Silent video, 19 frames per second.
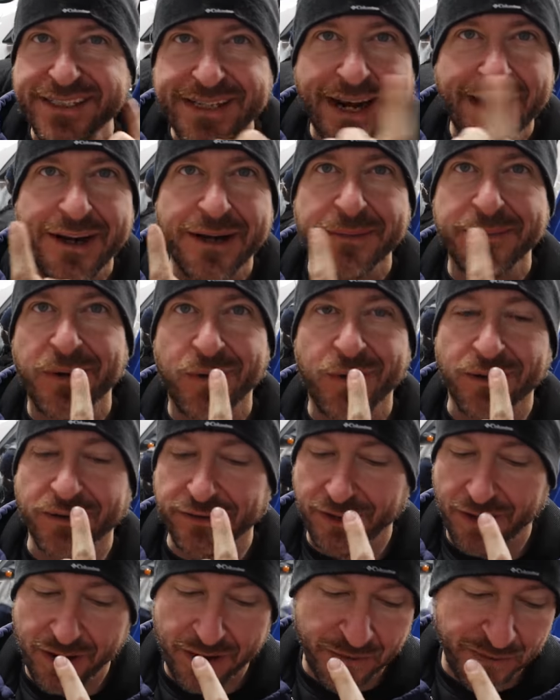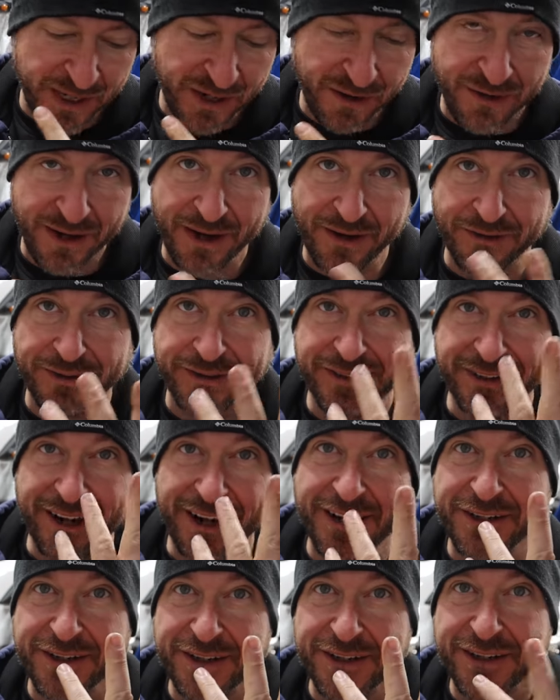Entire bowl all the way around,
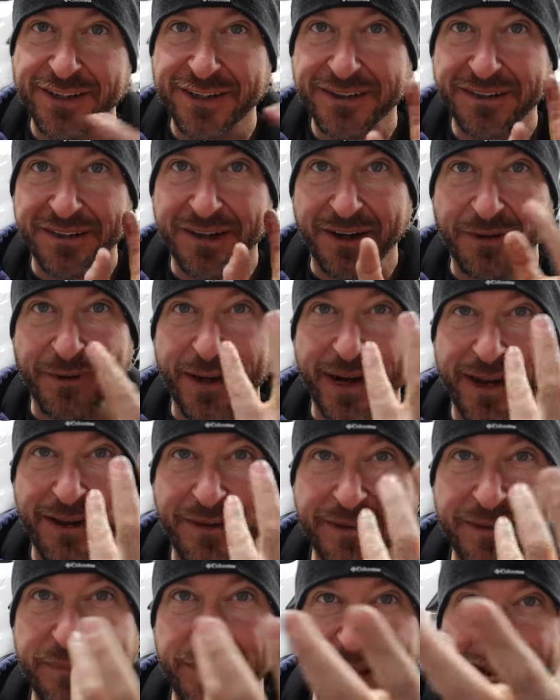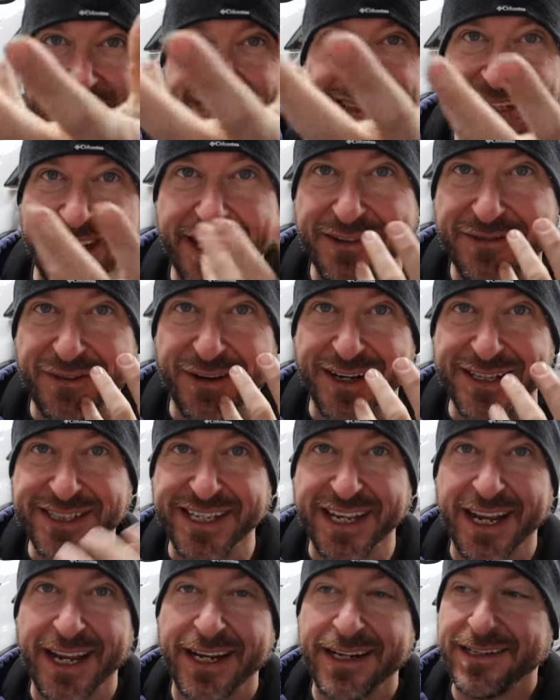under, around, back side, front
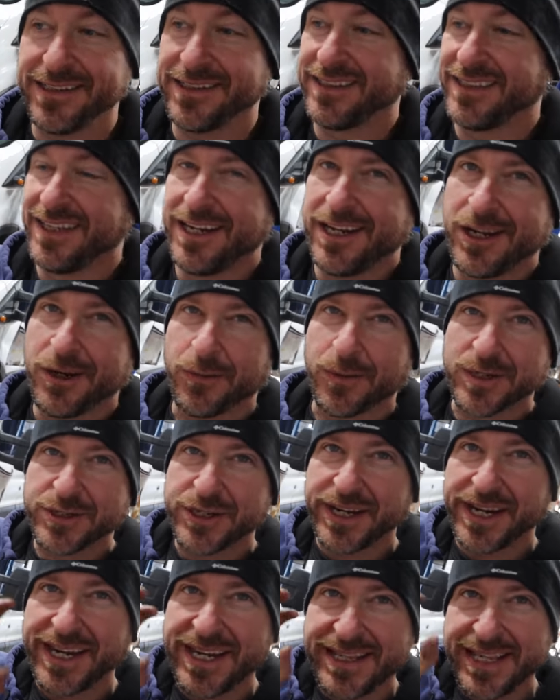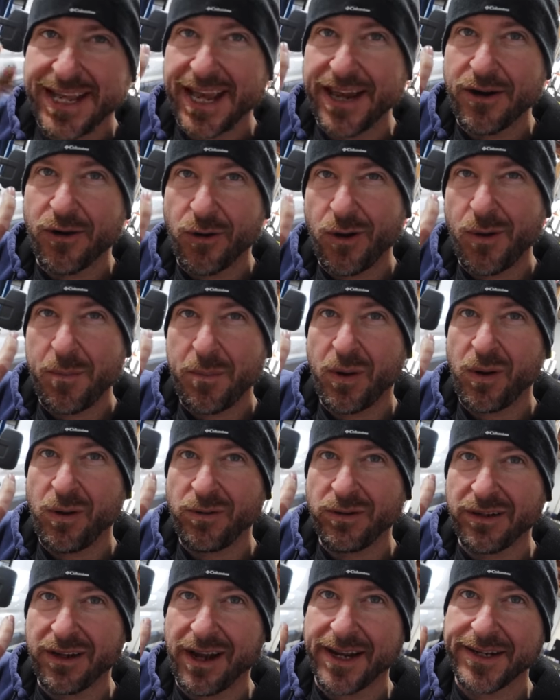side. Once you heat that whole
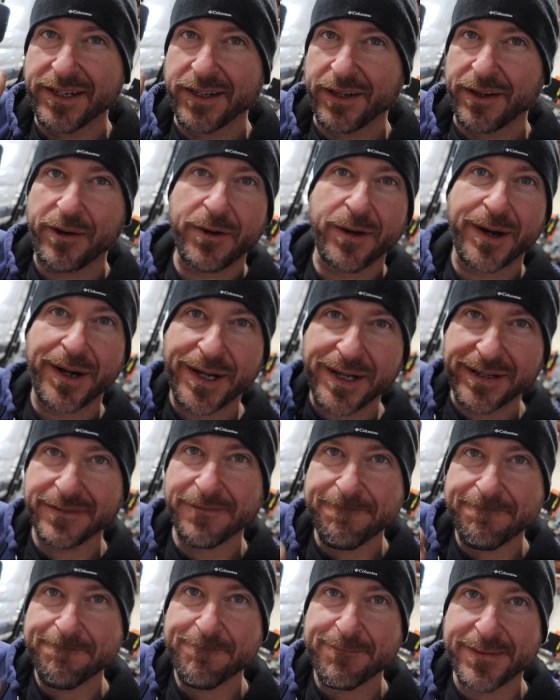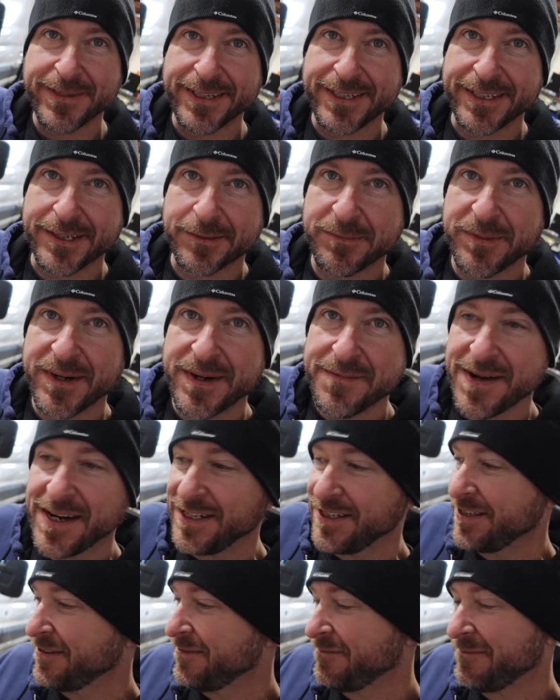bolt on the lower, you're pretty
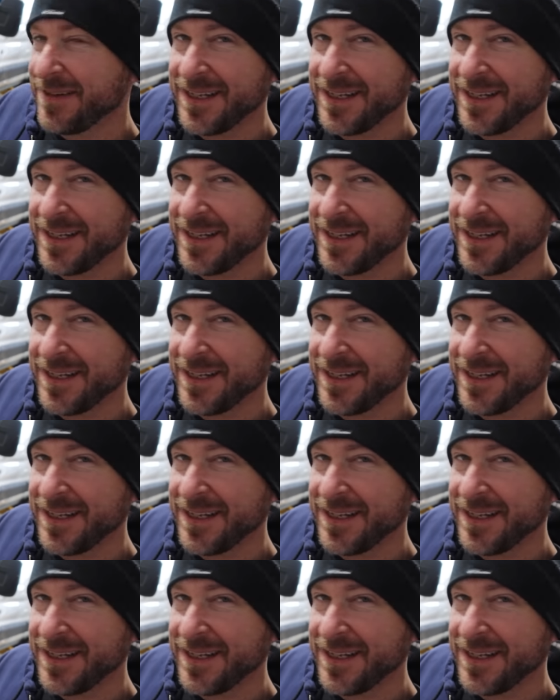much.